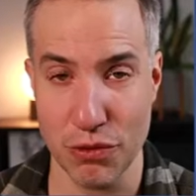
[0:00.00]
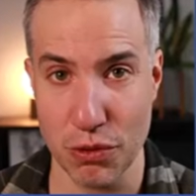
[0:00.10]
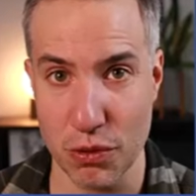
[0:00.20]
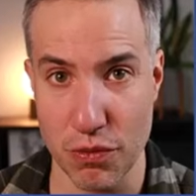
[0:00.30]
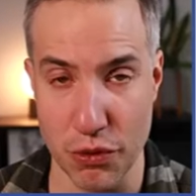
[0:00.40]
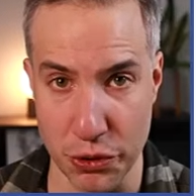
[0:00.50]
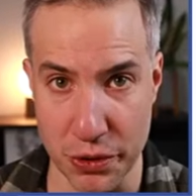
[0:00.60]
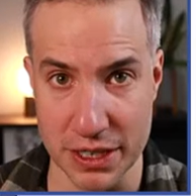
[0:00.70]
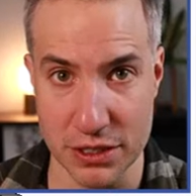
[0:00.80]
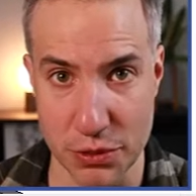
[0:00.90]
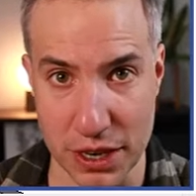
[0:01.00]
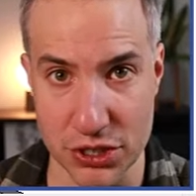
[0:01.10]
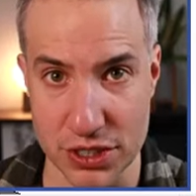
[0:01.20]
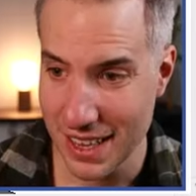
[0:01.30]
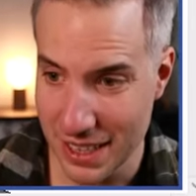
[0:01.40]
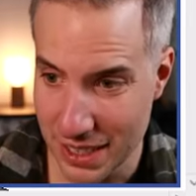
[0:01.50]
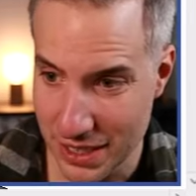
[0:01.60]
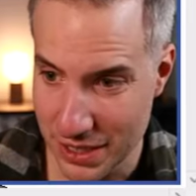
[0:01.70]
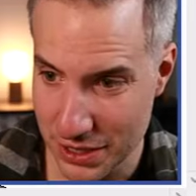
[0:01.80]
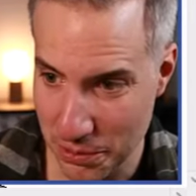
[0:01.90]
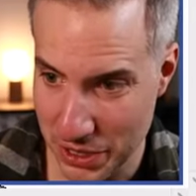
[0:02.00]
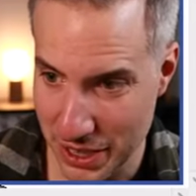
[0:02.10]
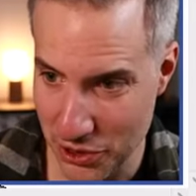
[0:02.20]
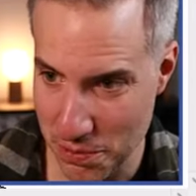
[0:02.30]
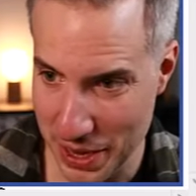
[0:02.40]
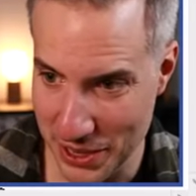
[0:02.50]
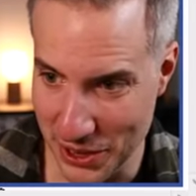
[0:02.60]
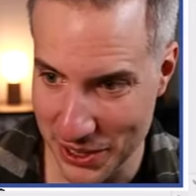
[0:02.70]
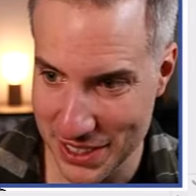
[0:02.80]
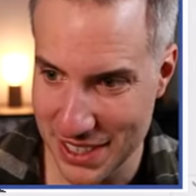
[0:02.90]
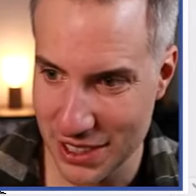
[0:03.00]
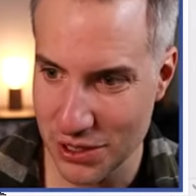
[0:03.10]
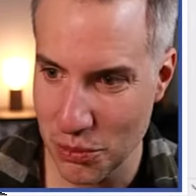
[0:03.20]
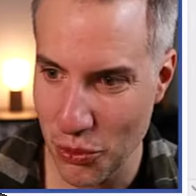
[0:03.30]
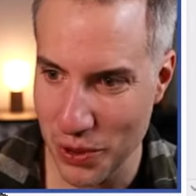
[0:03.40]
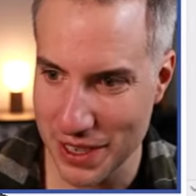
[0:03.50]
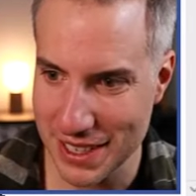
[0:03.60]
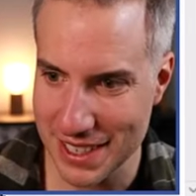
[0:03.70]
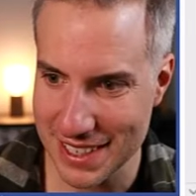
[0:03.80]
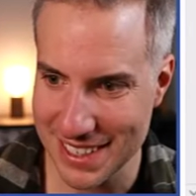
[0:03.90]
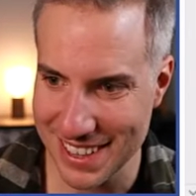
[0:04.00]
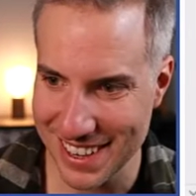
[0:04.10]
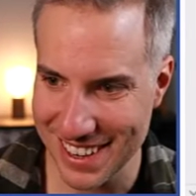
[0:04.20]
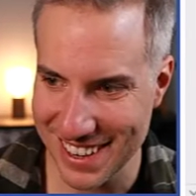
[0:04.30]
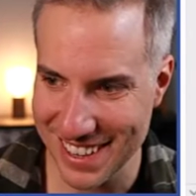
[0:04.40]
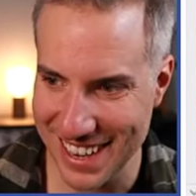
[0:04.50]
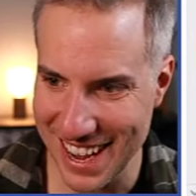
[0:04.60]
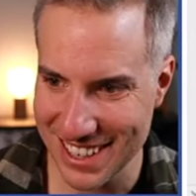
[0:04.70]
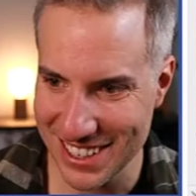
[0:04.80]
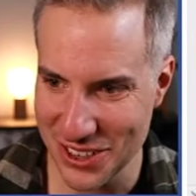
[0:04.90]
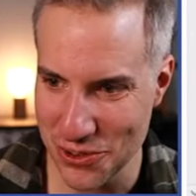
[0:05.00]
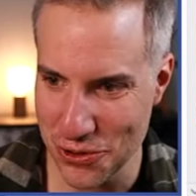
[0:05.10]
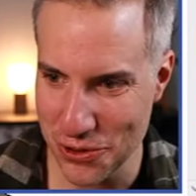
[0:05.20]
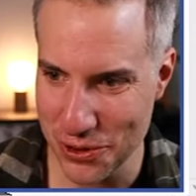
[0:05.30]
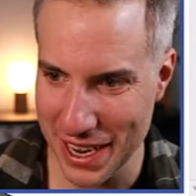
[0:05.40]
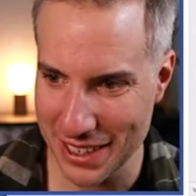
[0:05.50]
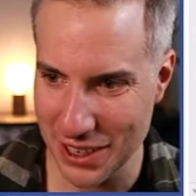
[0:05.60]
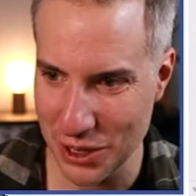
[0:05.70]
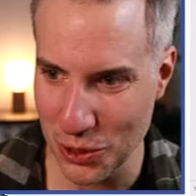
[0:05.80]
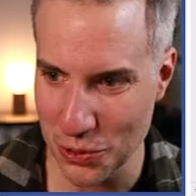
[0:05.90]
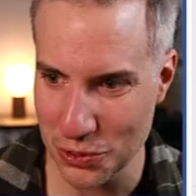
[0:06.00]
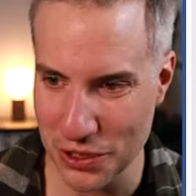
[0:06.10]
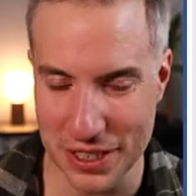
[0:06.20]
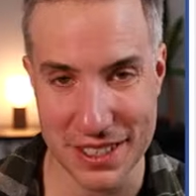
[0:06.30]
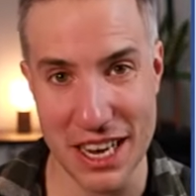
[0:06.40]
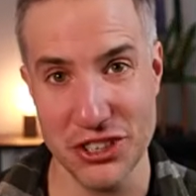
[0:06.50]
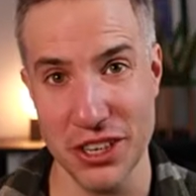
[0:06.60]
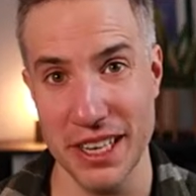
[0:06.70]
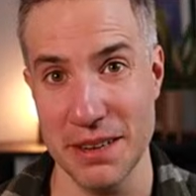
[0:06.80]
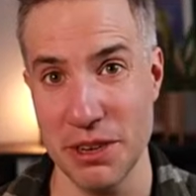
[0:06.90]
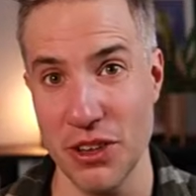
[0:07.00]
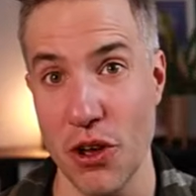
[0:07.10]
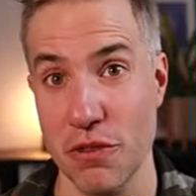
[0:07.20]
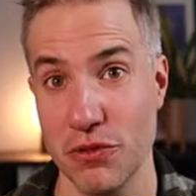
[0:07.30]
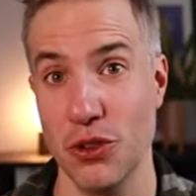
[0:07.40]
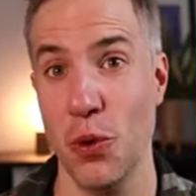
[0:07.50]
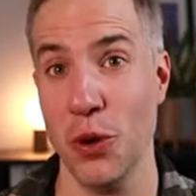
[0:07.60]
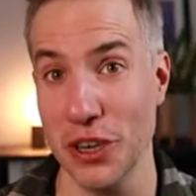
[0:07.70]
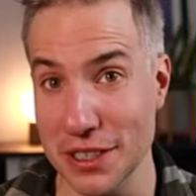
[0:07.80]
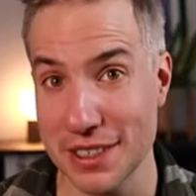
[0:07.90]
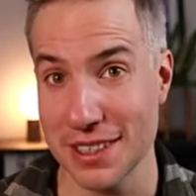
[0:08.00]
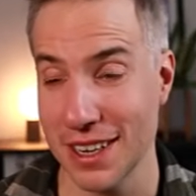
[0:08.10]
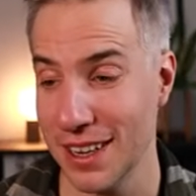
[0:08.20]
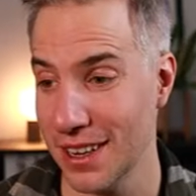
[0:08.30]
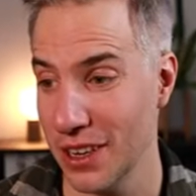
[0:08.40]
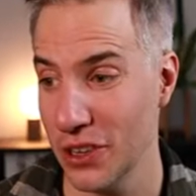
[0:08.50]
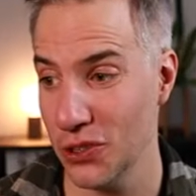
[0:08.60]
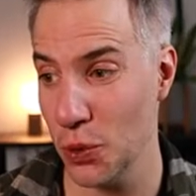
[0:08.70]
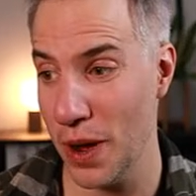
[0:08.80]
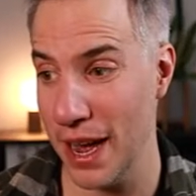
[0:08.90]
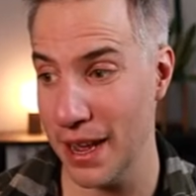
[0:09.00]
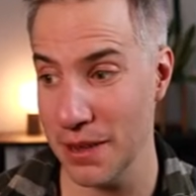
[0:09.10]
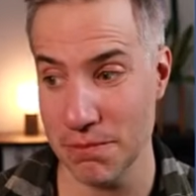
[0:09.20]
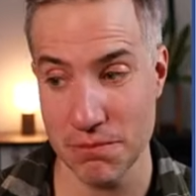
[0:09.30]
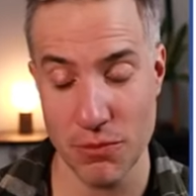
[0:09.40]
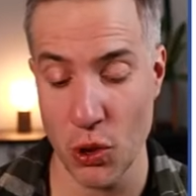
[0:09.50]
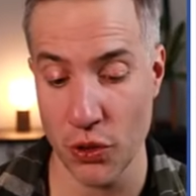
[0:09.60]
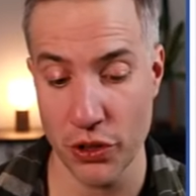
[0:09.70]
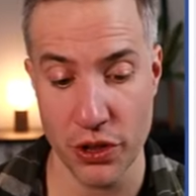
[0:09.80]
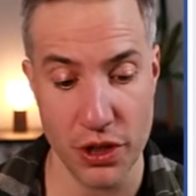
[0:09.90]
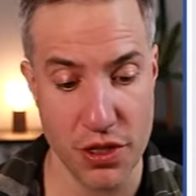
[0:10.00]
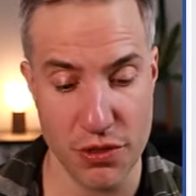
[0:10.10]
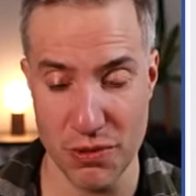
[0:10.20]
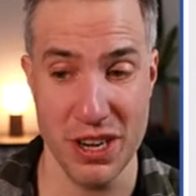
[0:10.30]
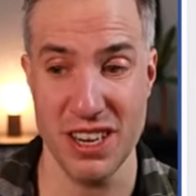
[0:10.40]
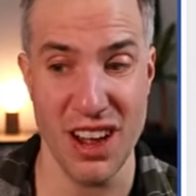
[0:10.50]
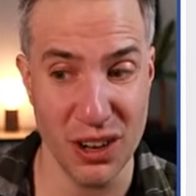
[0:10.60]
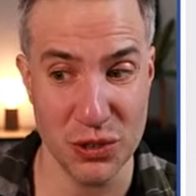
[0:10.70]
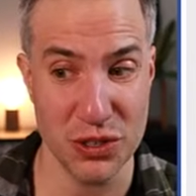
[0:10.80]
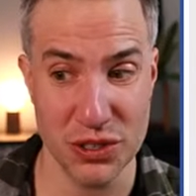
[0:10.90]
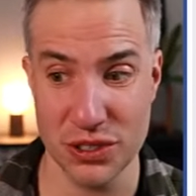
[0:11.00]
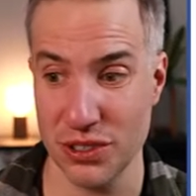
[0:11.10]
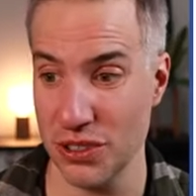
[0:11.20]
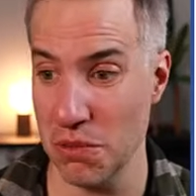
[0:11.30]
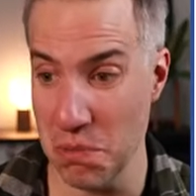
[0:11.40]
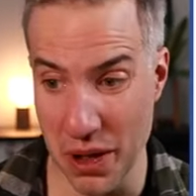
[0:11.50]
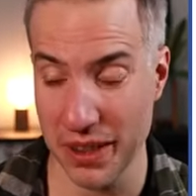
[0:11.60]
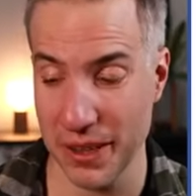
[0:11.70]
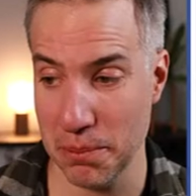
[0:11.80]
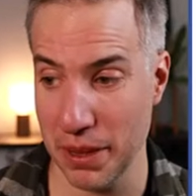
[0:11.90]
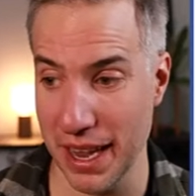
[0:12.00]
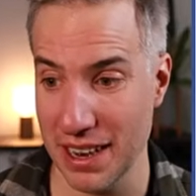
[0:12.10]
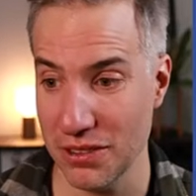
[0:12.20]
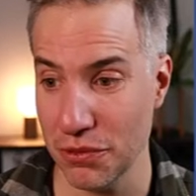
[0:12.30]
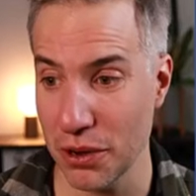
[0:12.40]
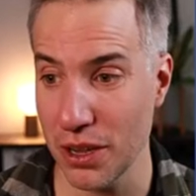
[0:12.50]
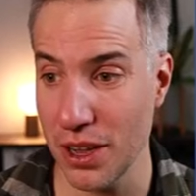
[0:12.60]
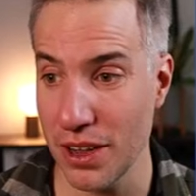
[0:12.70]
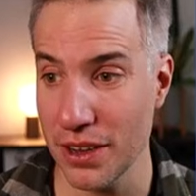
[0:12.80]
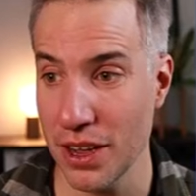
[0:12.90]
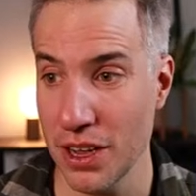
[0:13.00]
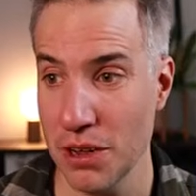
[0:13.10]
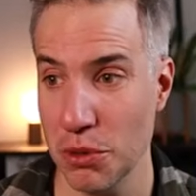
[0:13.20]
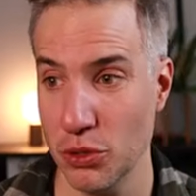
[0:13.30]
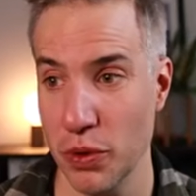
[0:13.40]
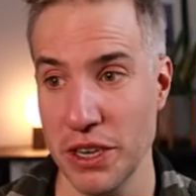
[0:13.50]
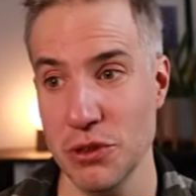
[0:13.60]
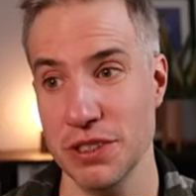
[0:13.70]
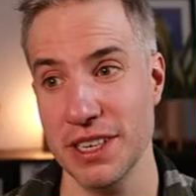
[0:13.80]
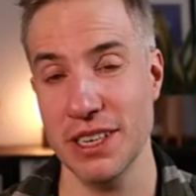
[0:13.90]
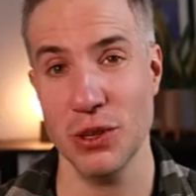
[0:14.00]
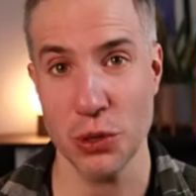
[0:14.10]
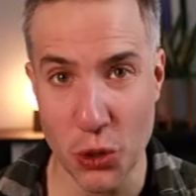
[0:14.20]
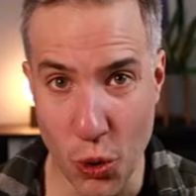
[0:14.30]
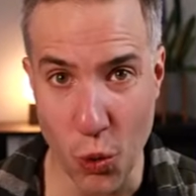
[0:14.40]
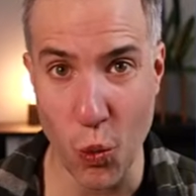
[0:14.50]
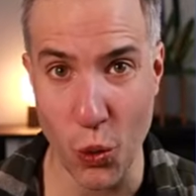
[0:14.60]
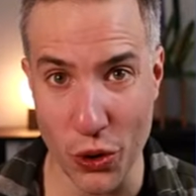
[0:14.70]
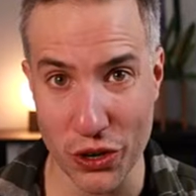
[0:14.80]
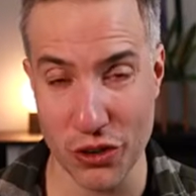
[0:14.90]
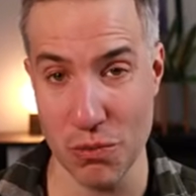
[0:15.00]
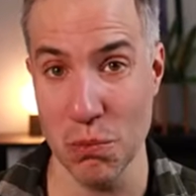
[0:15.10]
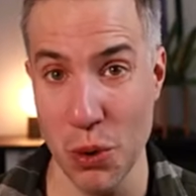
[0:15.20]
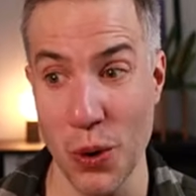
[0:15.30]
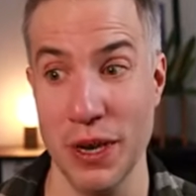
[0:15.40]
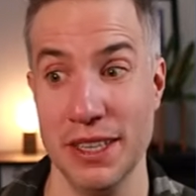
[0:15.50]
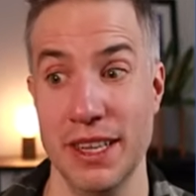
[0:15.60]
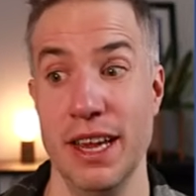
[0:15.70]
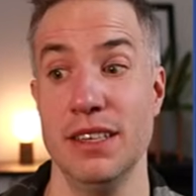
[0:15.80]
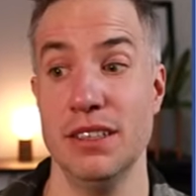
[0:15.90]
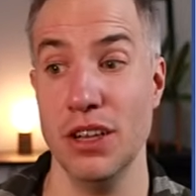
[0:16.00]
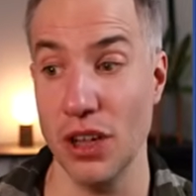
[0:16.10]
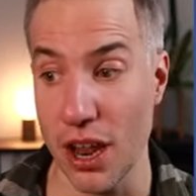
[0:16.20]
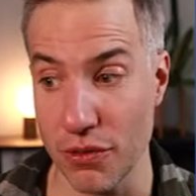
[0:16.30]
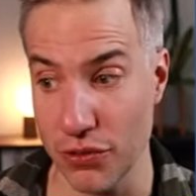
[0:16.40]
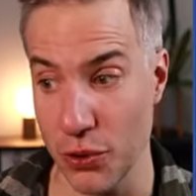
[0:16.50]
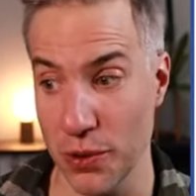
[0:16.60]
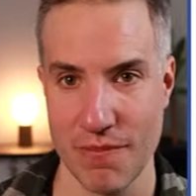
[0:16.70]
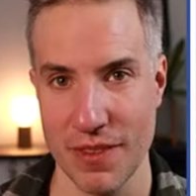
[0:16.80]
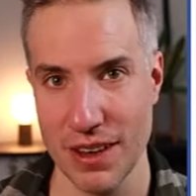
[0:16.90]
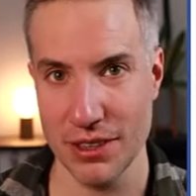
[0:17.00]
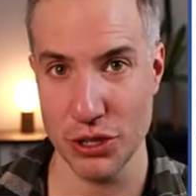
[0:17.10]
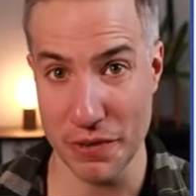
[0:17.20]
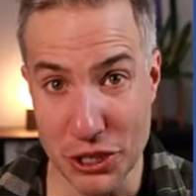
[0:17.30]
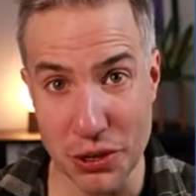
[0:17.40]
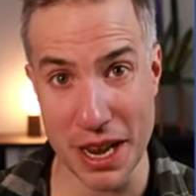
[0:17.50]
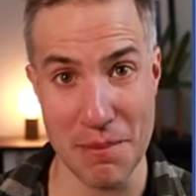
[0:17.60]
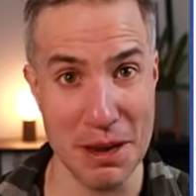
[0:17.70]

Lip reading: further instructions. Something that you might notice at some point is that you get close to the session limit of tokens. So I'm on the $30 a month plan for Claude, but when using the Cowork mode, it takes a lot of token. So eventually I might be